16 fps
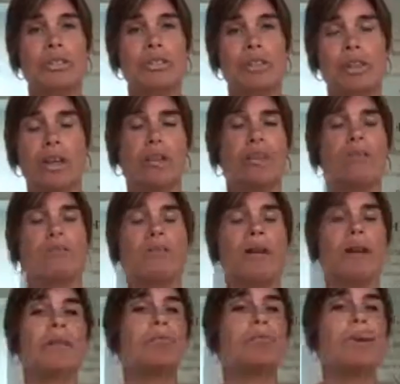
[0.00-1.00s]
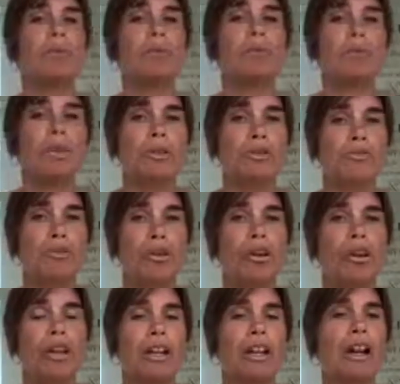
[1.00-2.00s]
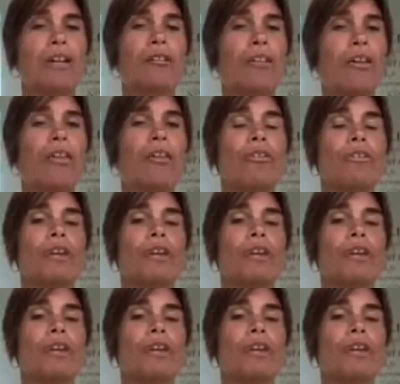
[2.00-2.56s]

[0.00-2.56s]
so people with drug and alcohol